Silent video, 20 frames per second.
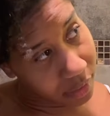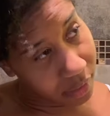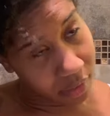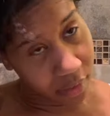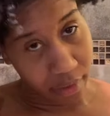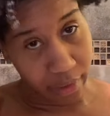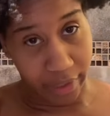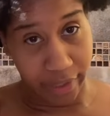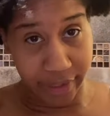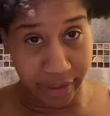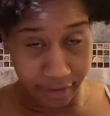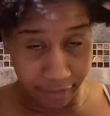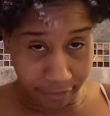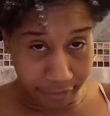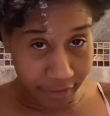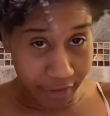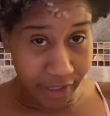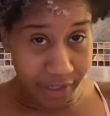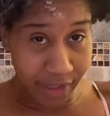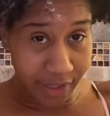All right, the
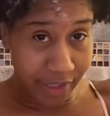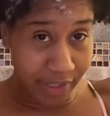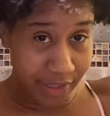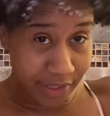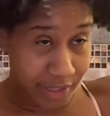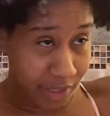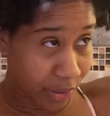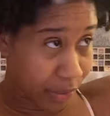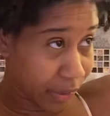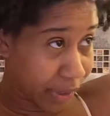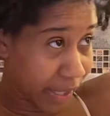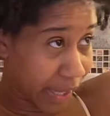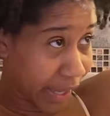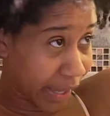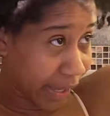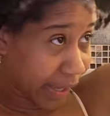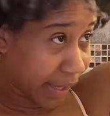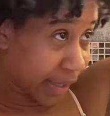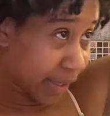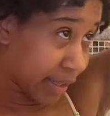front looks
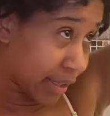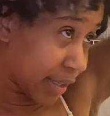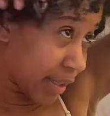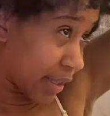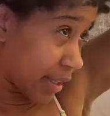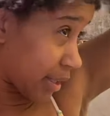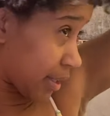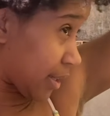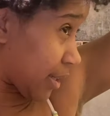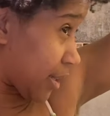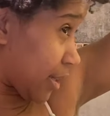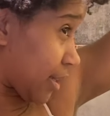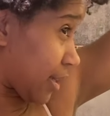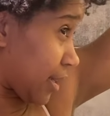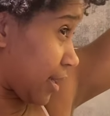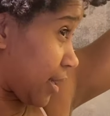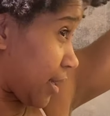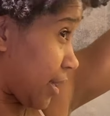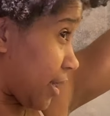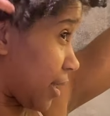okay.
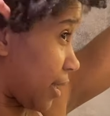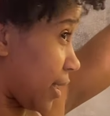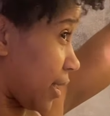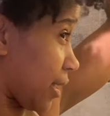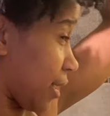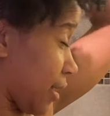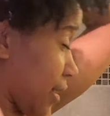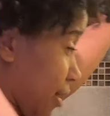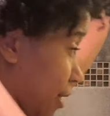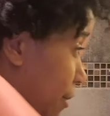The